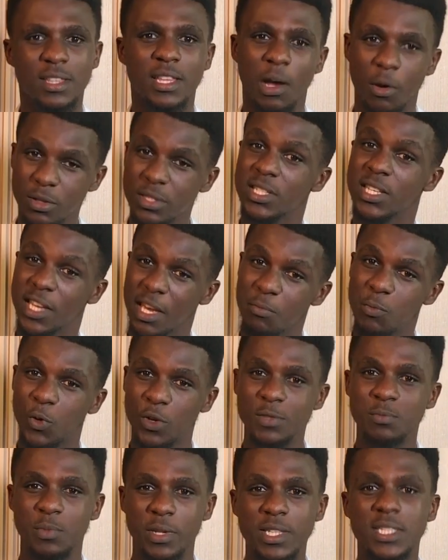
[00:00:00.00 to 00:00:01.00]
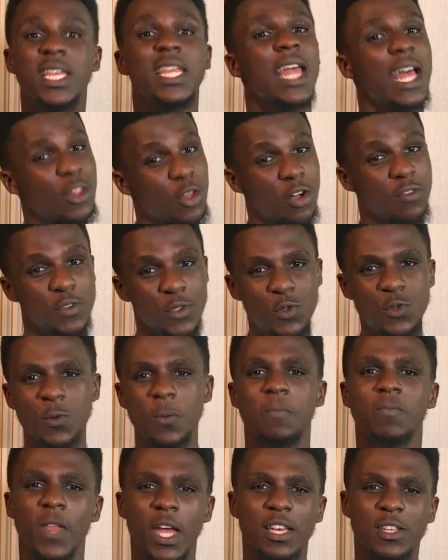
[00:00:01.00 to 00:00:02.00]
That was the game he was playing, then I love it
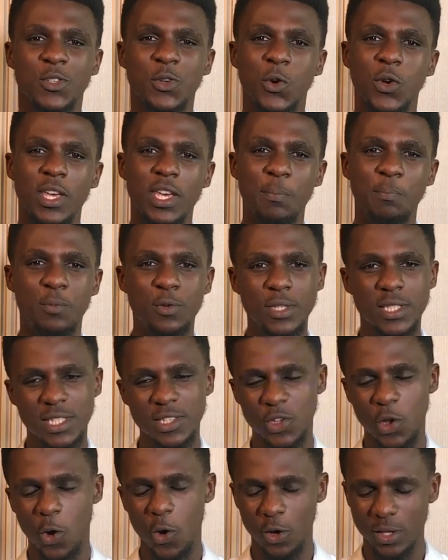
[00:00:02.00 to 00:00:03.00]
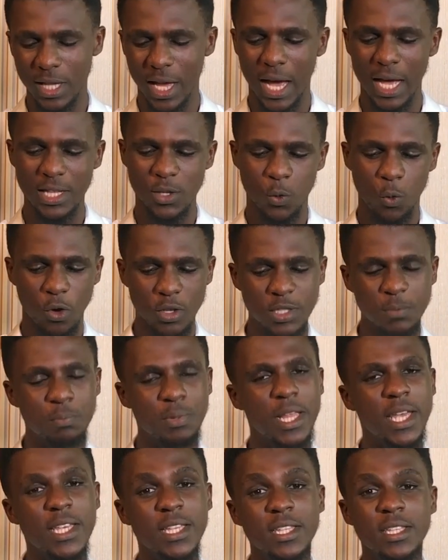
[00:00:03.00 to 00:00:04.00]
too. So he put it on and he was
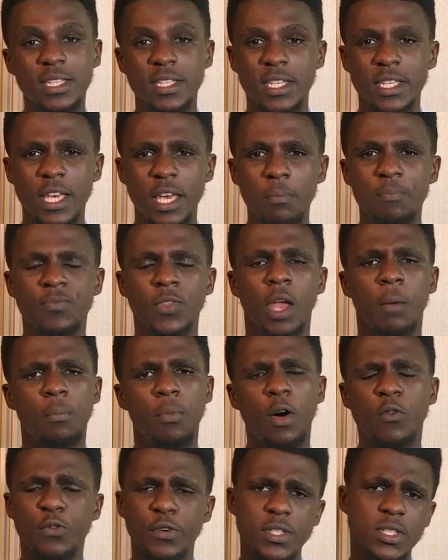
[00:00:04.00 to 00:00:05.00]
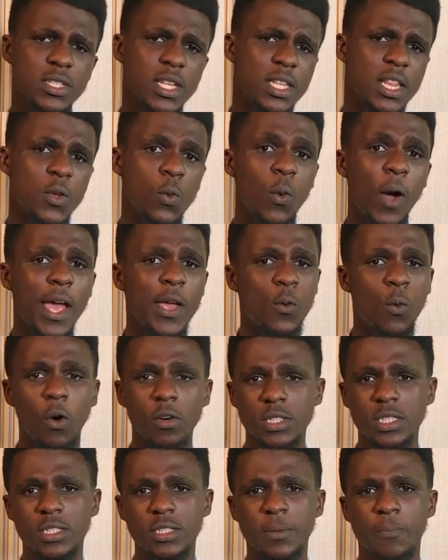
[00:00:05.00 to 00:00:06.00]
playing the game. But unfortunately, while he
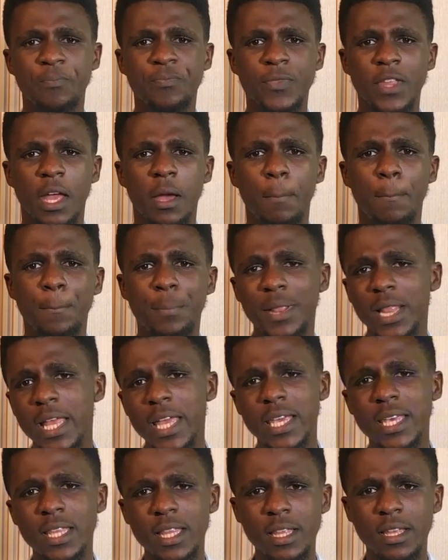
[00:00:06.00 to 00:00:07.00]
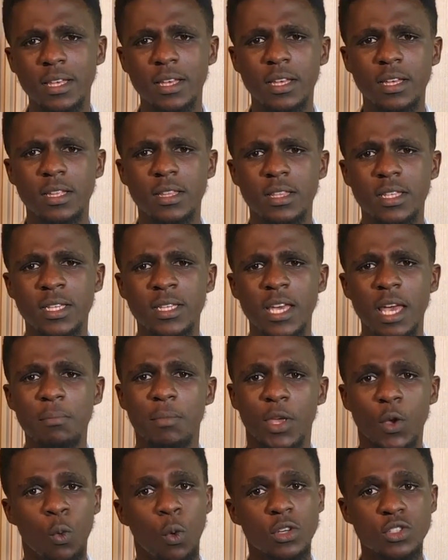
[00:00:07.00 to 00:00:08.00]
was playing the
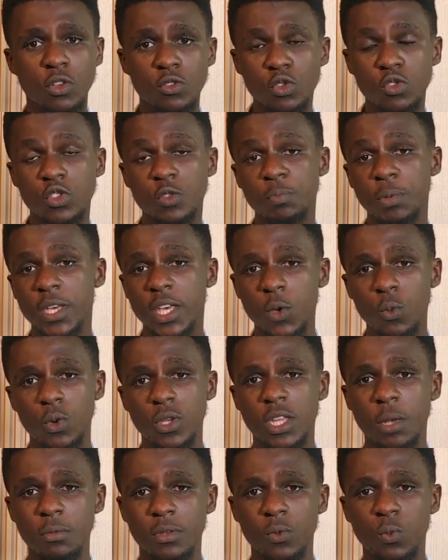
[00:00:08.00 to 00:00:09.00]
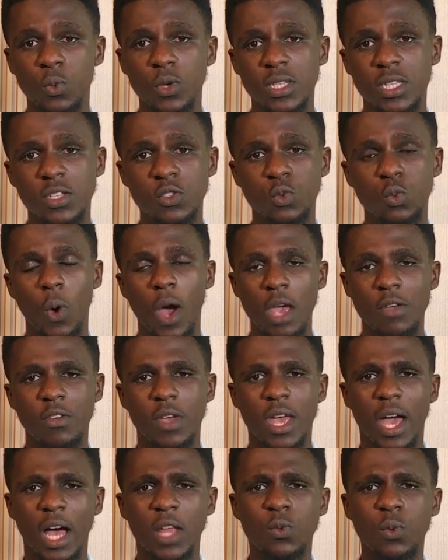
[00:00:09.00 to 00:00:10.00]
game, he was also speaking with his wife.
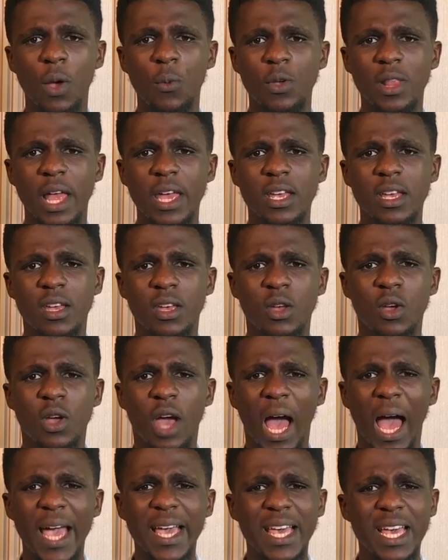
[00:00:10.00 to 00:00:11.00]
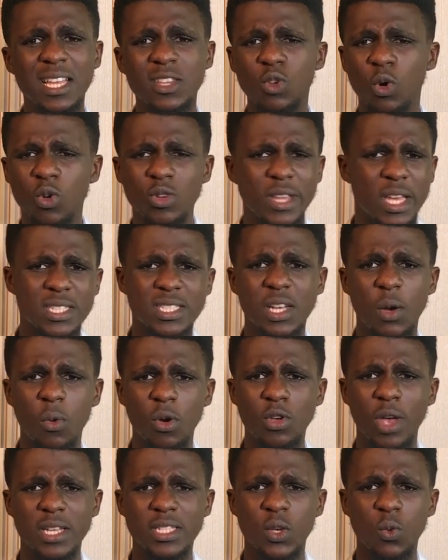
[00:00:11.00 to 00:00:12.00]
And his wife was like, I can't understand
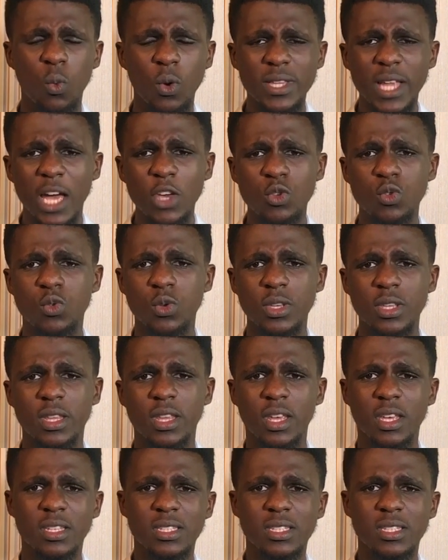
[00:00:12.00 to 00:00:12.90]
what you are saying. What are you doing?